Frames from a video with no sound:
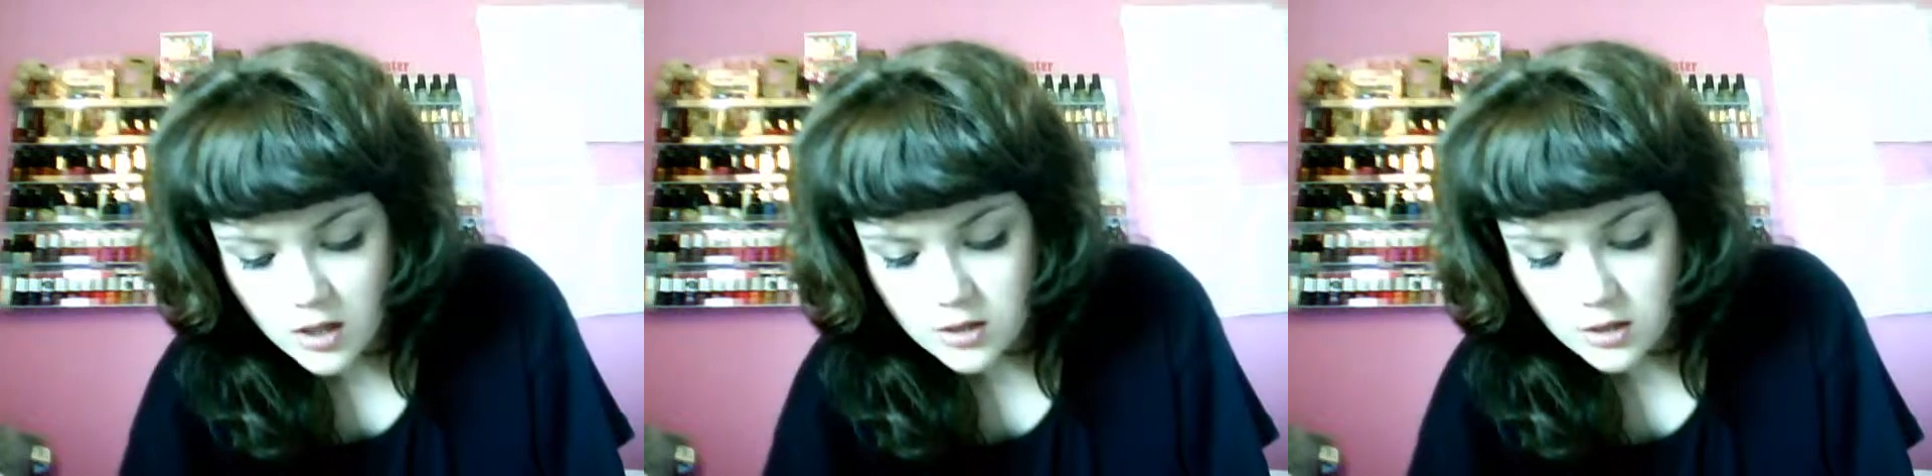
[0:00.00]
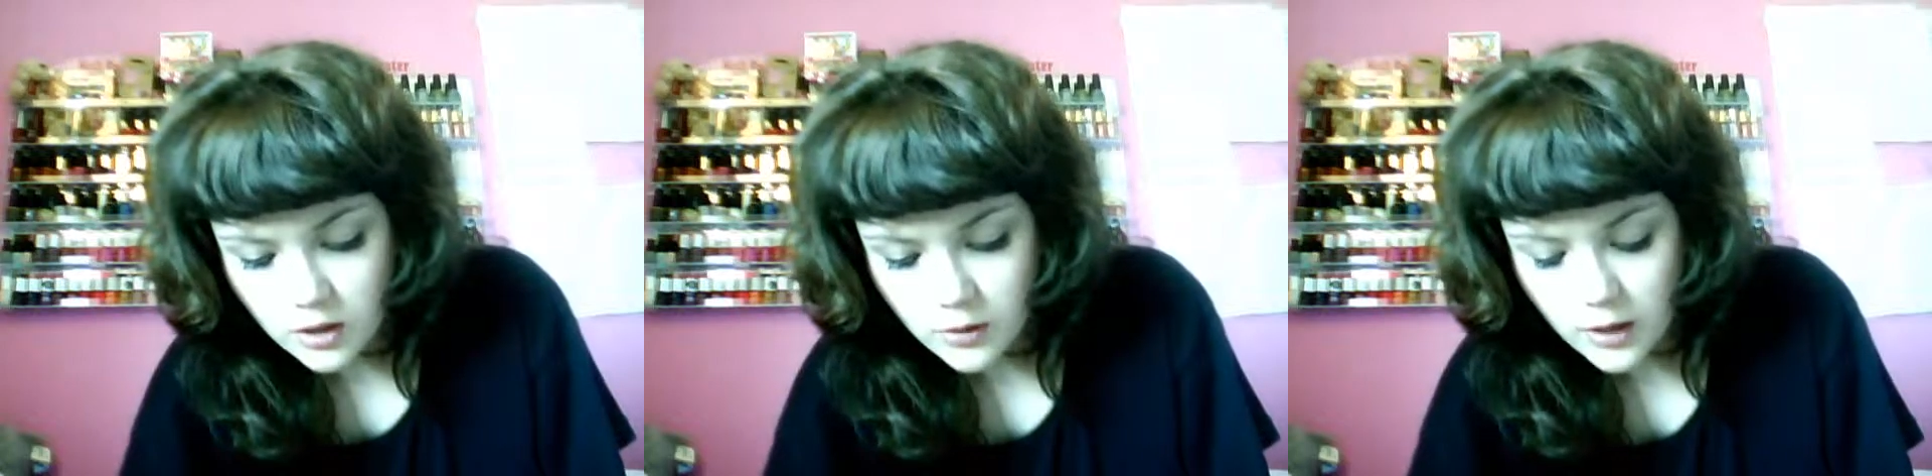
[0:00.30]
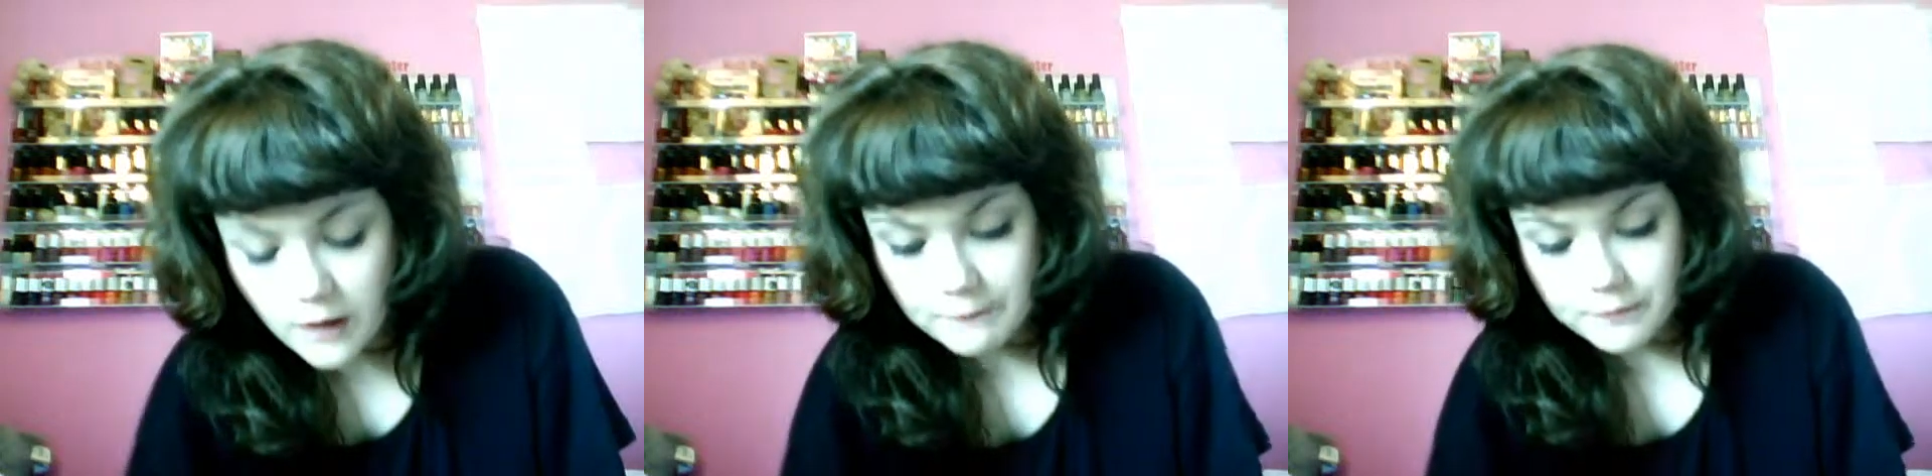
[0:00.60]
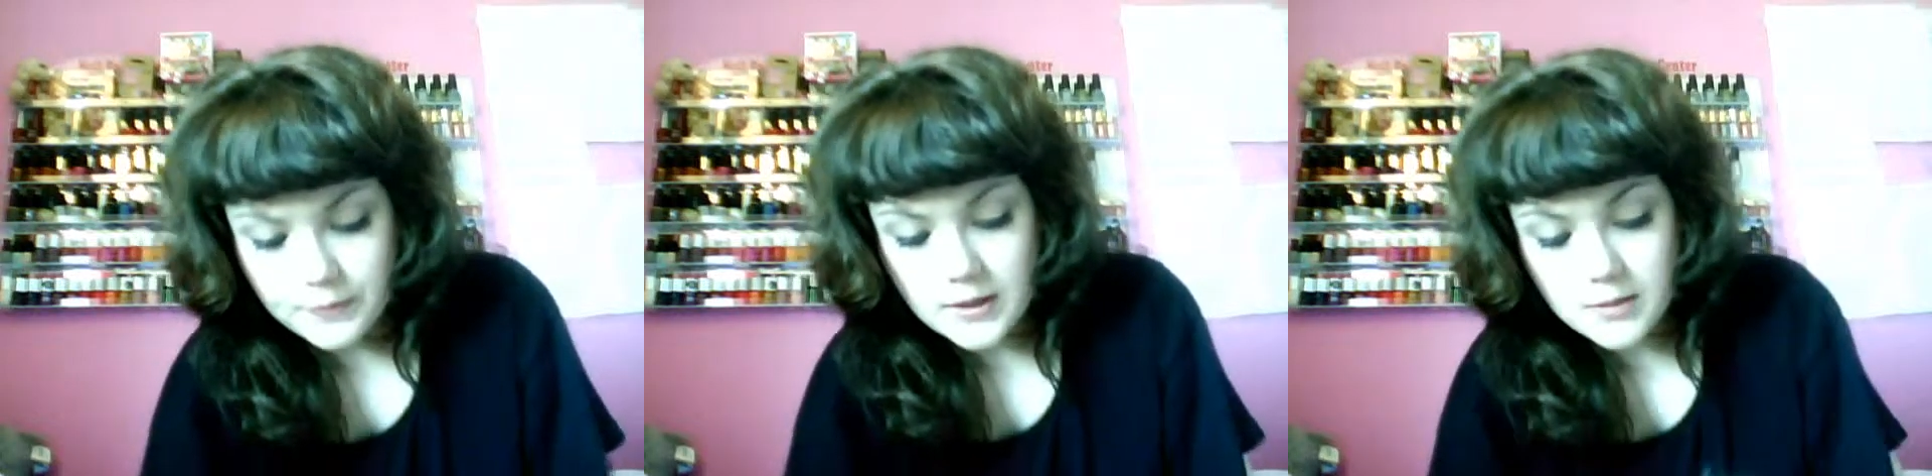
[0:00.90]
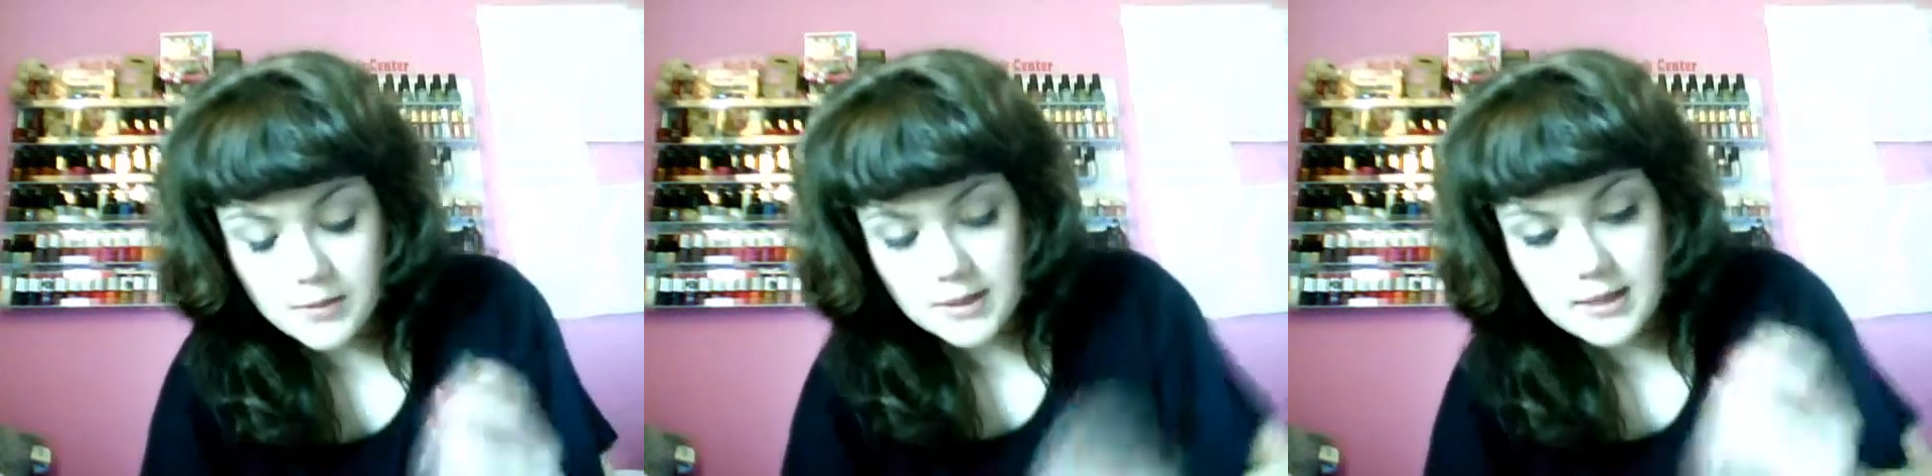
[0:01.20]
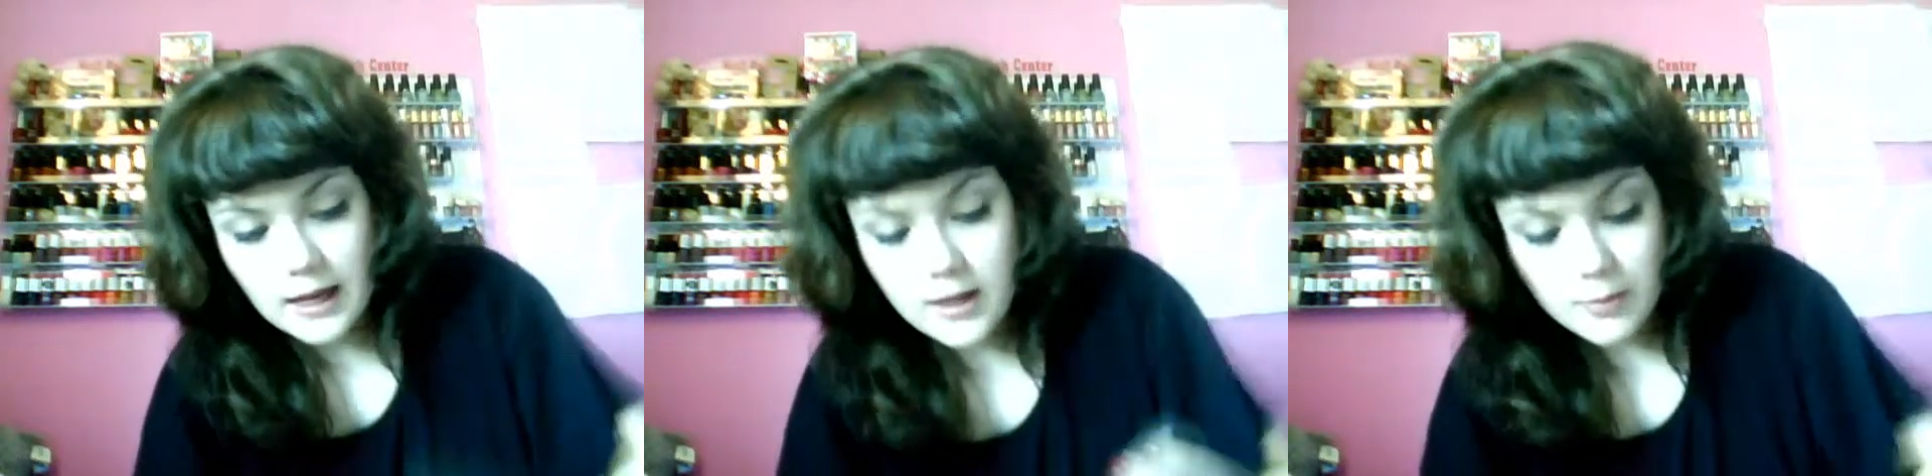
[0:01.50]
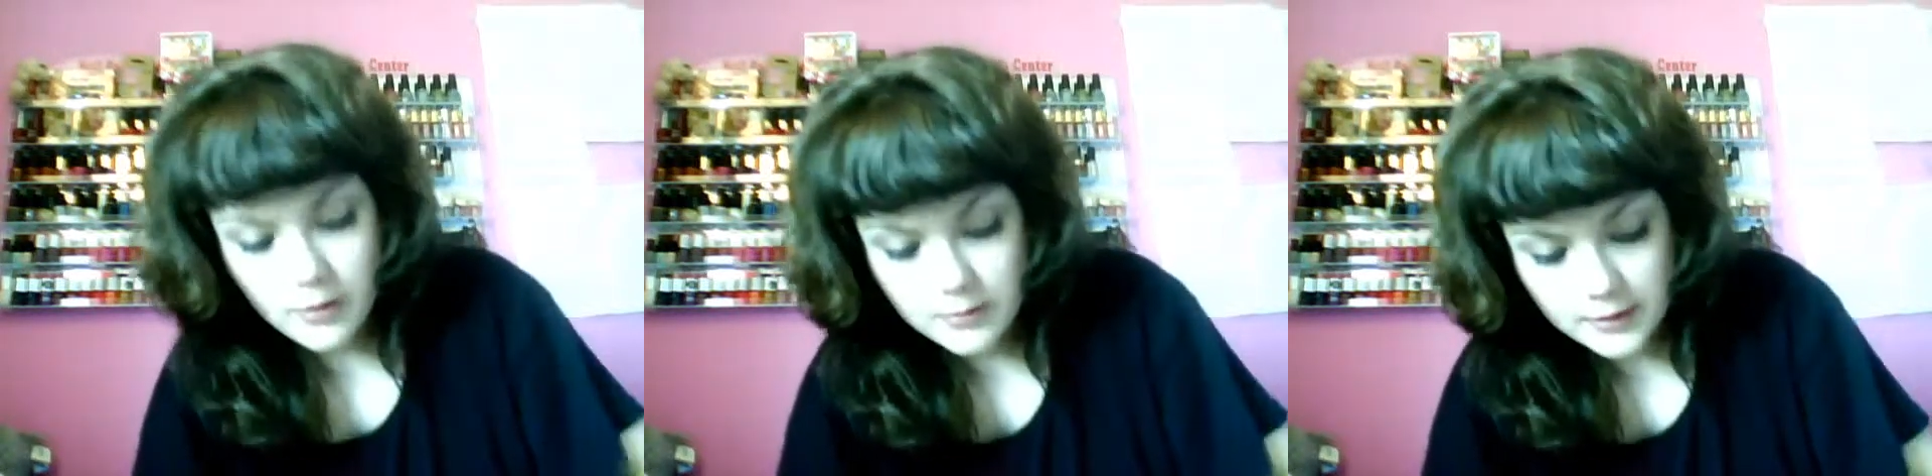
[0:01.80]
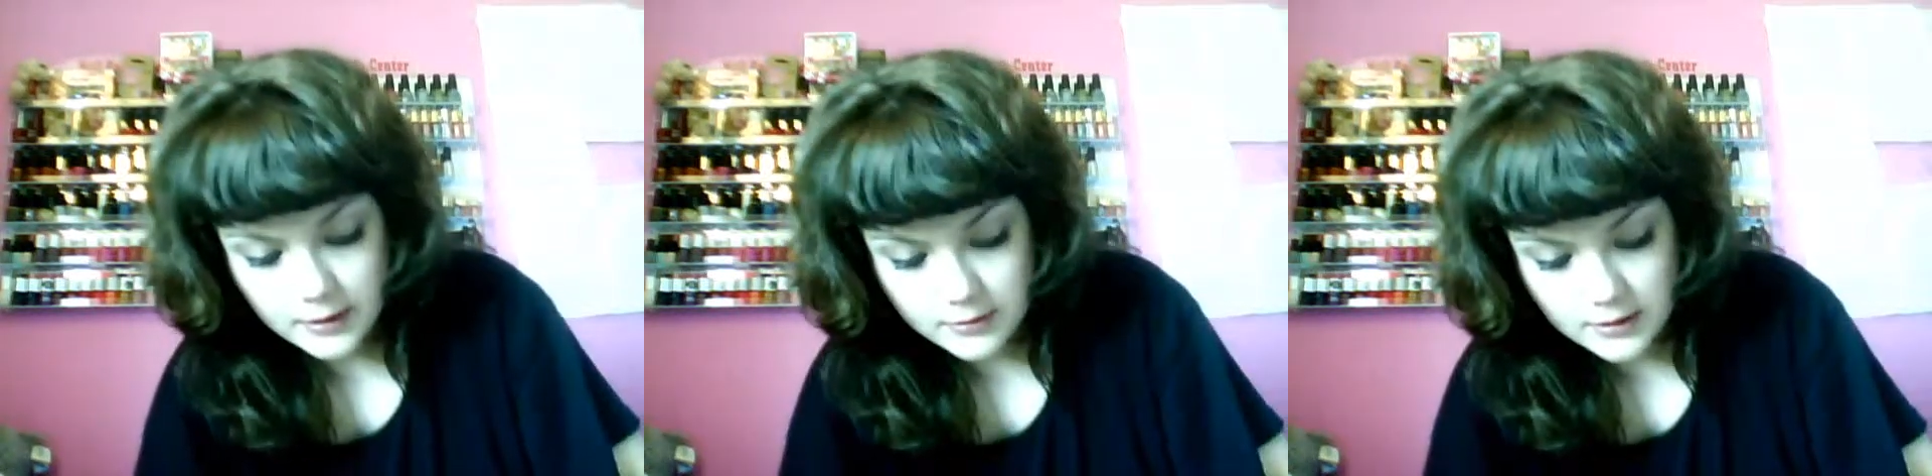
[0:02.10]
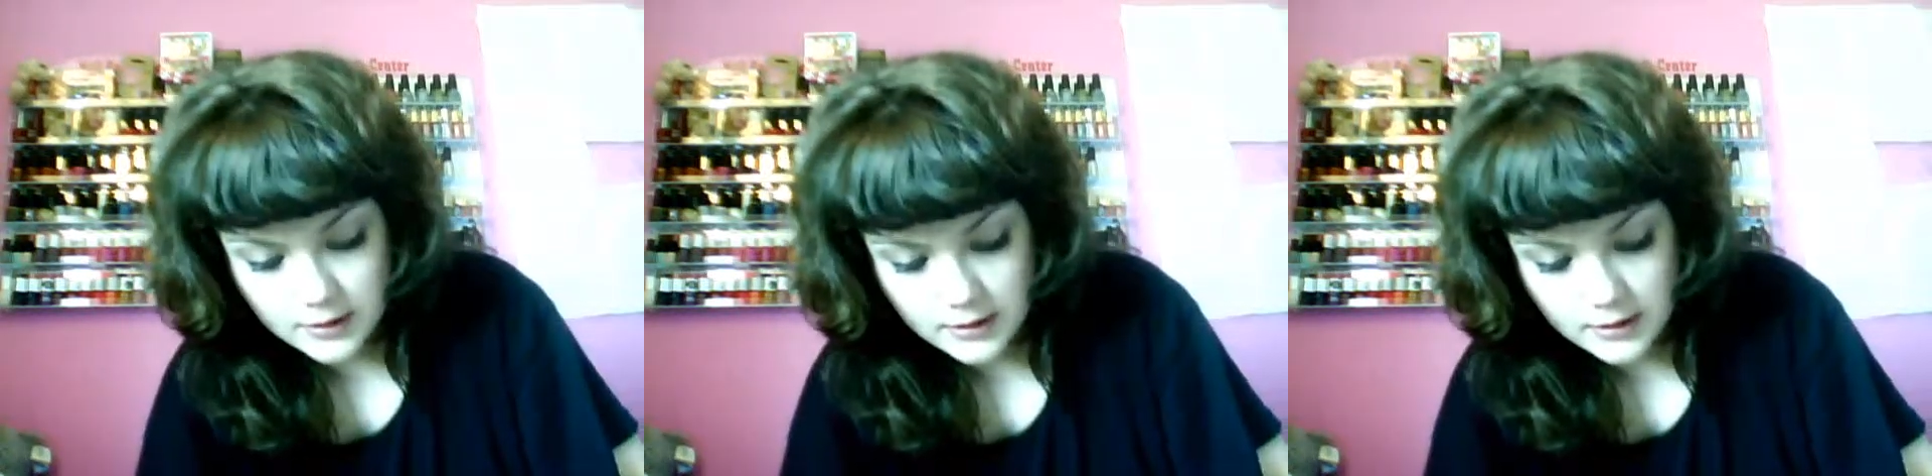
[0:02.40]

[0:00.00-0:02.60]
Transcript: So um, it's a bit set at the bottom now.